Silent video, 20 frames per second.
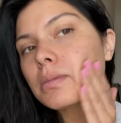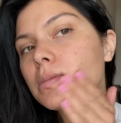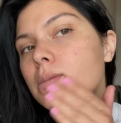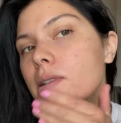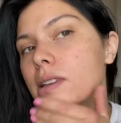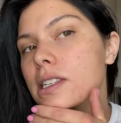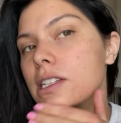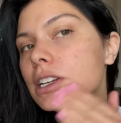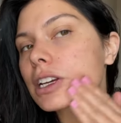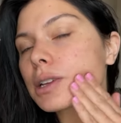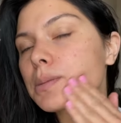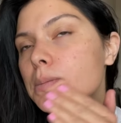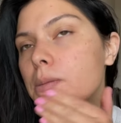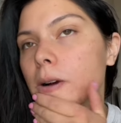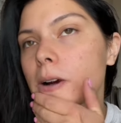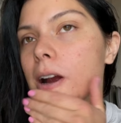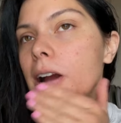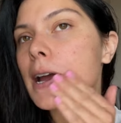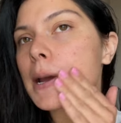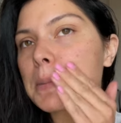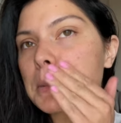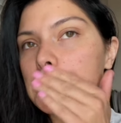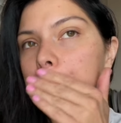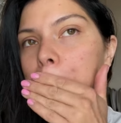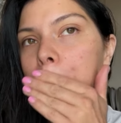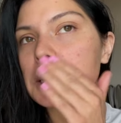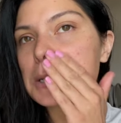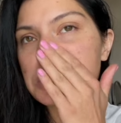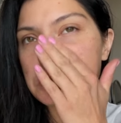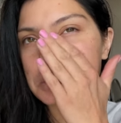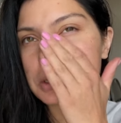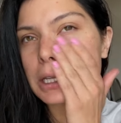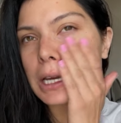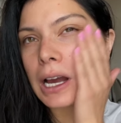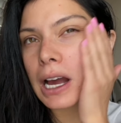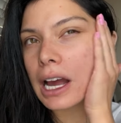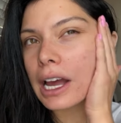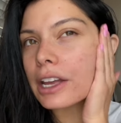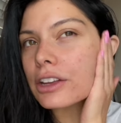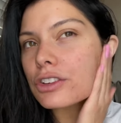It's a good primer. It's really
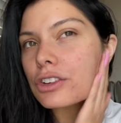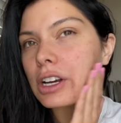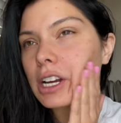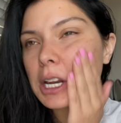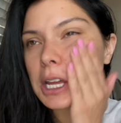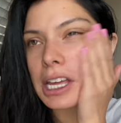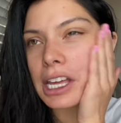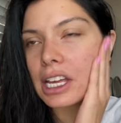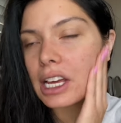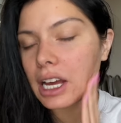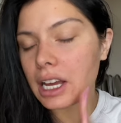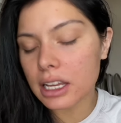hydrating.